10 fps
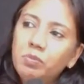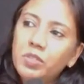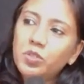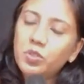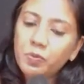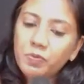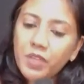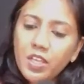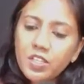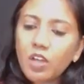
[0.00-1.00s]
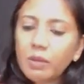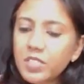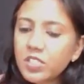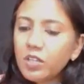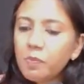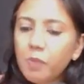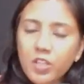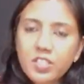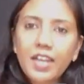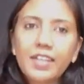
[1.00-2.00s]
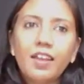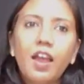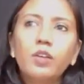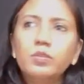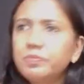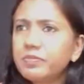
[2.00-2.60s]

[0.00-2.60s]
me to do so i'm just going to pause right now